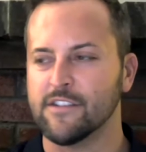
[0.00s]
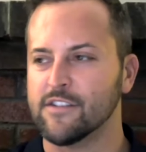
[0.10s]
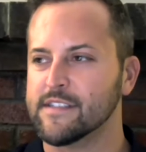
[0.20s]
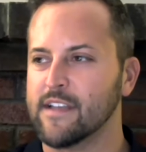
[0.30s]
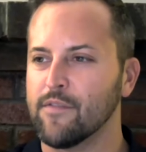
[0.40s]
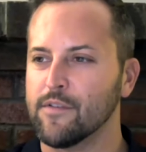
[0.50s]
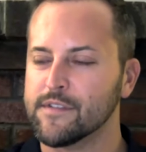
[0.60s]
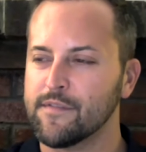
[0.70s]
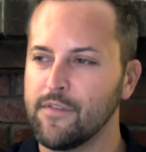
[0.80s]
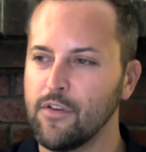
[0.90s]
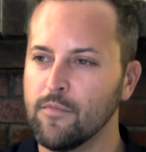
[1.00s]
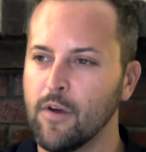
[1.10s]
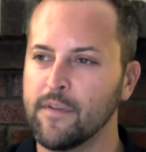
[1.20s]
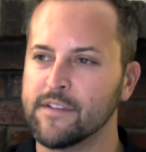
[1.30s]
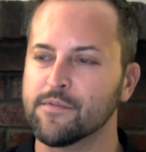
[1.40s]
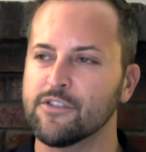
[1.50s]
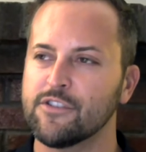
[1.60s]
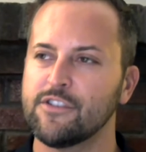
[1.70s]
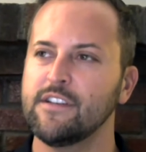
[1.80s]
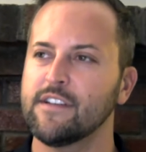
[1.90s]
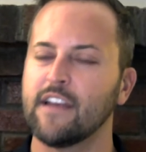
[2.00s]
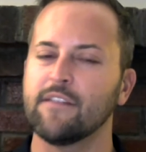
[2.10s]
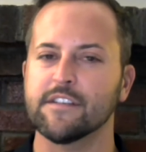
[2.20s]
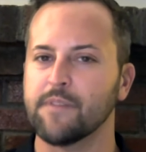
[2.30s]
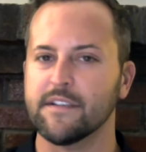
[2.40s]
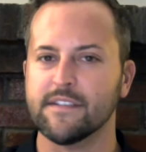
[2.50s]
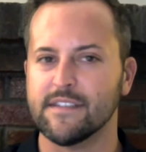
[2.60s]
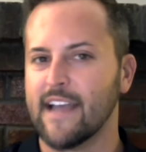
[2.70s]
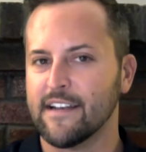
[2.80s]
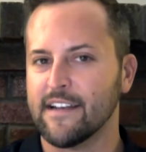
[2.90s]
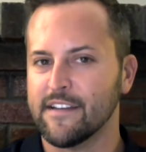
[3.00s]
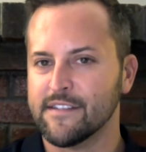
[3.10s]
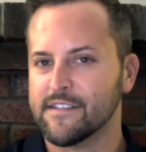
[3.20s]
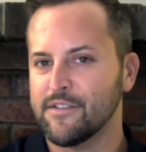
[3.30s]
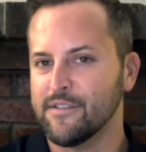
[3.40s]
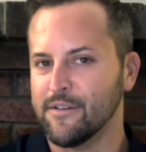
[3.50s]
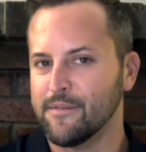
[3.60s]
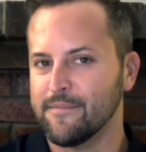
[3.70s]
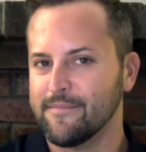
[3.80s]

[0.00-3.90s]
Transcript: just have those few moments where she kind of expresses sadness too.